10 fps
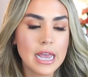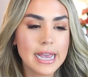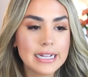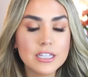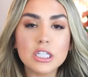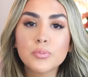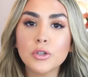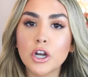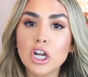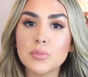it's a
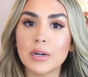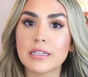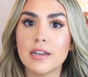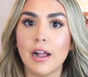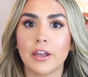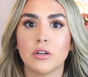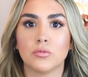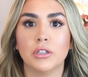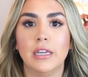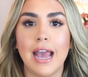splurge, but it's not gonna
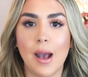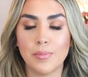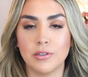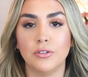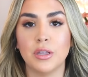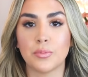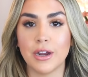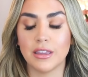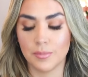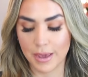really absolutely
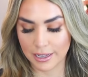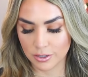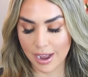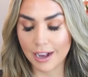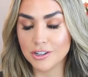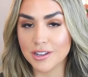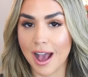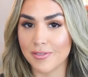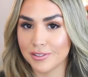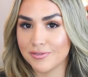break the bank. So I actually
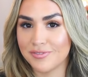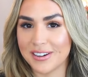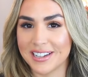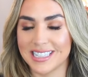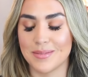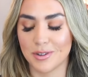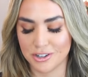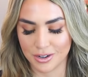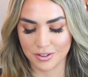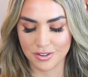have a fun example to
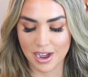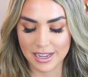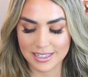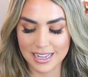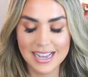share with you guys.